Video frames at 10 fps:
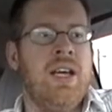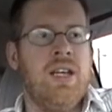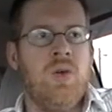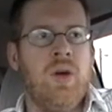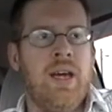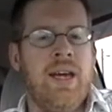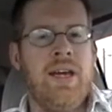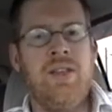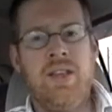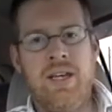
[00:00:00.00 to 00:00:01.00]
in a
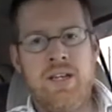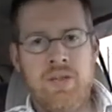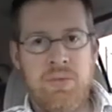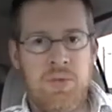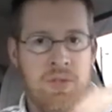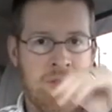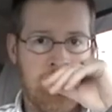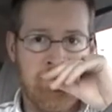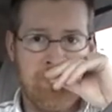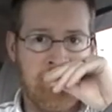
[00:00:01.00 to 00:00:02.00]
way that other people couldn't,